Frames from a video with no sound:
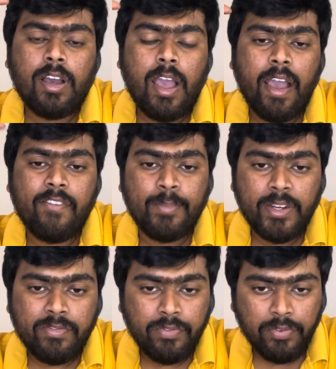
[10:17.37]
have
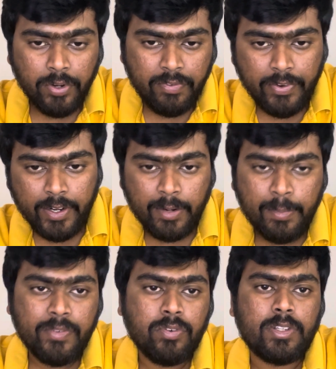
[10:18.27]
been fulfilled
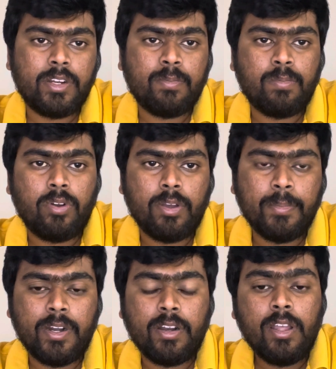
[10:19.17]
before the
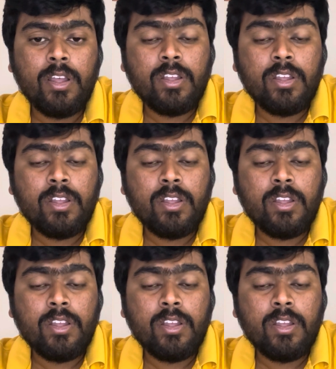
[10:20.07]
deployment,